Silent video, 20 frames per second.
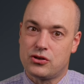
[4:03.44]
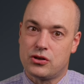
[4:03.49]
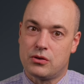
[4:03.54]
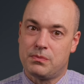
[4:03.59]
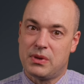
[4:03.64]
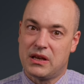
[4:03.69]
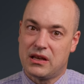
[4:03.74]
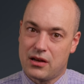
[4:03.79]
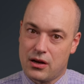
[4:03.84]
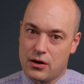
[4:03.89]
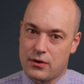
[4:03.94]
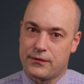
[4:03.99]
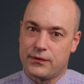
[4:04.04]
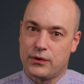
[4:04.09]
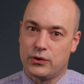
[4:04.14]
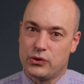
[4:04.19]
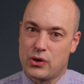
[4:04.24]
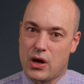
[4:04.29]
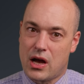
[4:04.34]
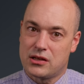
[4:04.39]
should be
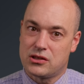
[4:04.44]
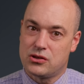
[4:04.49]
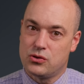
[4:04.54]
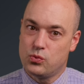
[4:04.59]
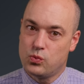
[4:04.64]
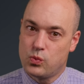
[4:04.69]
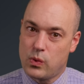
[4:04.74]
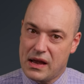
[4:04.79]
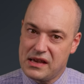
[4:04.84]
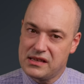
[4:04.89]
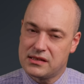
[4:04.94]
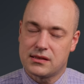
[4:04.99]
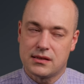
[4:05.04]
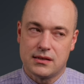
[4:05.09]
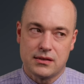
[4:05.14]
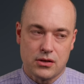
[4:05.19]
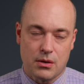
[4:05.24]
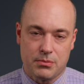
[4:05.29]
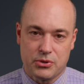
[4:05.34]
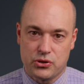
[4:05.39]
careful not to waste
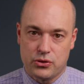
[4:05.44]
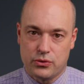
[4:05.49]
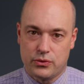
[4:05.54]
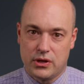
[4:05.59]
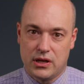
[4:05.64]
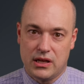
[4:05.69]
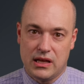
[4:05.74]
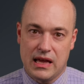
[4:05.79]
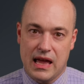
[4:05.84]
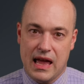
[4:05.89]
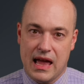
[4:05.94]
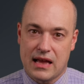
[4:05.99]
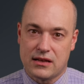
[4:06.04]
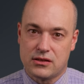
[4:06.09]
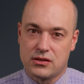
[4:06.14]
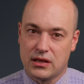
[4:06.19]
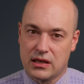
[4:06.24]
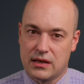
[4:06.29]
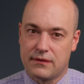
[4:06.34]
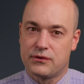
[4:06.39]
this opportunity
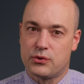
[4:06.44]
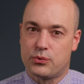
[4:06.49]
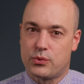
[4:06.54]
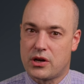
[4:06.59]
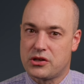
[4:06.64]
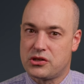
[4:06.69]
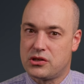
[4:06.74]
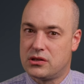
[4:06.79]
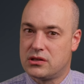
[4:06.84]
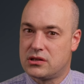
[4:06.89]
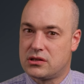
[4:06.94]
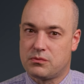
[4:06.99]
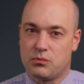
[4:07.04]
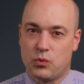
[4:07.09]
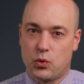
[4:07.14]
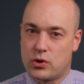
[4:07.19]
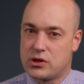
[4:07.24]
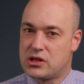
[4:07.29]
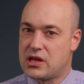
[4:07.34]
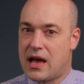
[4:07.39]
and to give the Russians
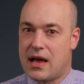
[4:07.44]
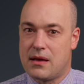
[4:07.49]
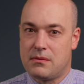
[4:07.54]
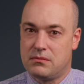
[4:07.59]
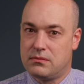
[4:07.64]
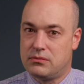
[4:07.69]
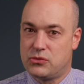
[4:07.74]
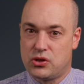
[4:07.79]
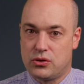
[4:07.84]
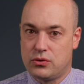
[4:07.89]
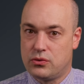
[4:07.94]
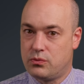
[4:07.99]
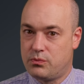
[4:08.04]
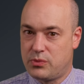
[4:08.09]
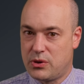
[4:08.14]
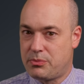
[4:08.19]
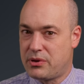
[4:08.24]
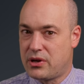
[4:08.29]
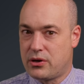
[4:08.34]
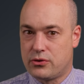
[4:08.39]
more time to
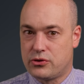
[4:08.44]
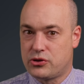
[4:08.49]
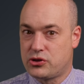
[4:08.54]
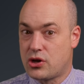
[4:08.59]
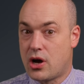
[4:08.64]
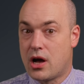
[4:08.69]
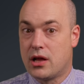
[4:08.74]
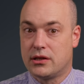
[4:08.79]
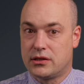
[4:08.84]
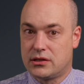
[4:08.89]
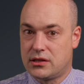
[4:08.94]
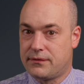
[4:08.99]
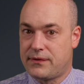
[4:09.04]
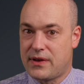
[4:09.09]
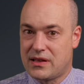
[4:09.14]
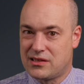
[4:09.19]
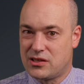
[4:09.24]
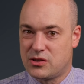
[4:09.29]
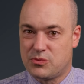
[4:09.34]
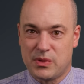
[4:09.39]
prepare solid
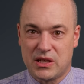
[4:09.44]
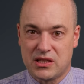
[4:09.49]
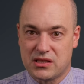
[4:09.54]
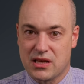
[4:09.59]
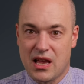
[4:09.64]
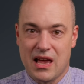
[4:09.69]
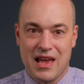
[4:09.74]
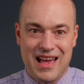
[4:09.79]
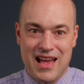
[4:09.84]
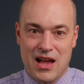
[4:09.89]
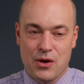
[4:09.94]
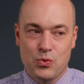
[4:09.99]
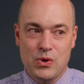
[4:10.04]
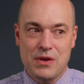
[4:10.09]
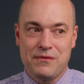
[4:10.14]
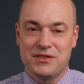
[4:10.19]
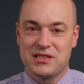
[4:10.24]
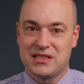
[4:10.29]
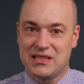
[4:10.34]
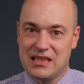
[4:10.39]
defenses, because
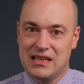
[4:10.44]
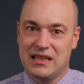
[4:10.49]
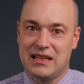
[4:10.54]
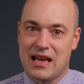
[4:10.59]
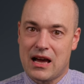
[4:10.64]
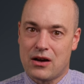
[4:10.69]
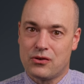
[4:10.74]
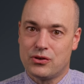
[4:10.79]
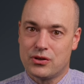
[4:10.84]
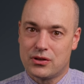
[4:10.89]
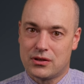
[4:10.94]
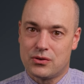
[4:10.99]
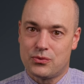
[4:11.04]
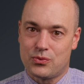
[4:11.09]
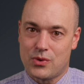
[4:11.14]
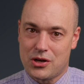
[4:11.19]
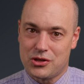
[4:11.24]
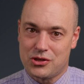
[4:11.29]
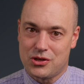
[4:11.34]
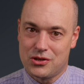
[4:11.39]
we've seen how good the
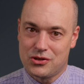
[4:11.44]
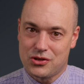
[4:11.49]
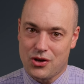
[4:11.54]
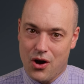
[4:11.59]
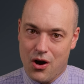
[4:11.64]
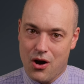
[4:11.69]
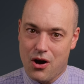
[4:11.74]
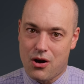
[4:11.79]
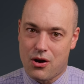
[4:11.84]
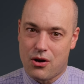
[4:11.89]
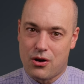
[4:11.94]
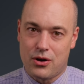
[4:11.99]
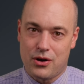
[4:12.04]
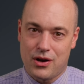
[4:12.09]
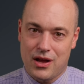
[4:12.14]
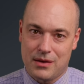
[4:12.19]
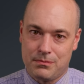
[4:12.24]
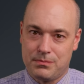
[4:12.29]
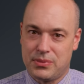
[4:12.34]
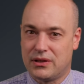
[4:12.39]
Russians
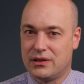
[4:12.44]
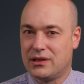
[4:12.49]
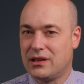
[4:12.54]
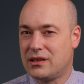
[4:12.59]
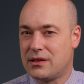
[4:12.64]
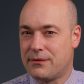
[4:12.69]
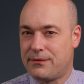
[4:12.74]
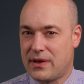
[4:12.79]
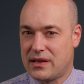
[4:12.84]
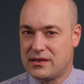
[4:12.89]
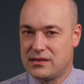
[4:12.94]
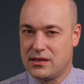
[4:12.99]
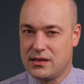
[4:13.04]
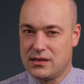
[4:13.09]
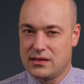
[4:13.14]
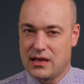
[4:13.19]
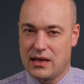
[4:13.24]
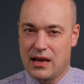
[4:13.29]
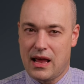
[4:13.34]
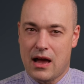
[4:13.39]
are at building
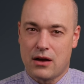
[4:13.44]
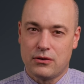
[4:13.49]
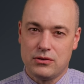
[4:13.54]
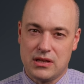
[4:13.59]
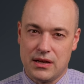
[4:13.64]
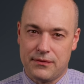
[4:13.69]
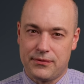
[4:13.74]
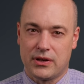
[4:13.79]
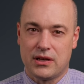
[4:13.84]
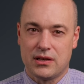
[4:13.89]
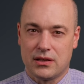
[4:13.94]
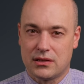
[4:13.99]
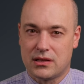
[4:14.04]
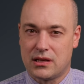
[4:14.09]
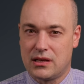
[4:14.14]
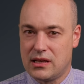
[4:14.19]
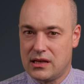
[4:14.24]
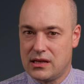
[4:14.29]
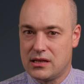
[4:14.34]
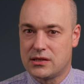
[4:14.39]
defenses and how difficult
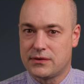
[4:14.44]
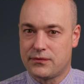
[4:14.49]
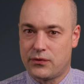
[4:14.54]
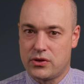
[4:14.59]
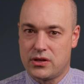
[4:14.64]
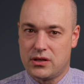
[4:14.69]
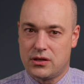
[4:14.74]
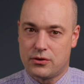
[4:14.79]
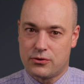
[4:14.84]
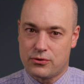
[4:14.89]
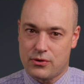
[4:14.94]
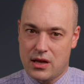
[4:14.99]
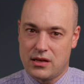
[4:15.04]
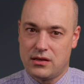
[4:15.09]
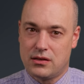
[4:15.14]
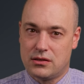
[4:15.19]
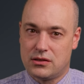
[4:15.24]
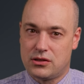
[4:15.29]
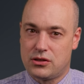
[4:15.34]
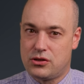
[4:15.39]
it is for the
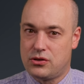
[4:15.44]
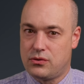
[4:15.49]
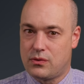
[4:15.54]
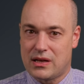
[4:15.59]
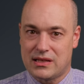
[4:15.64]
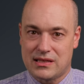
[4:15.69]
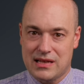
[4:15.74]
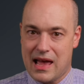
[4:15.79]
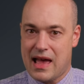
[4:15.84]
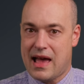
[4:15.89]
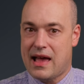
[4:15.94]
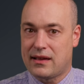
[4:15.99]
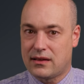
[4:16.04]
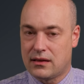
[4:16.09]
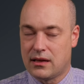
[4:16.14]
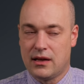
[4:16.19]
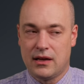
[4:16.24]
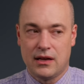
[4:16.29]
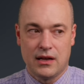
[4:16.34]
Ukrainians to attack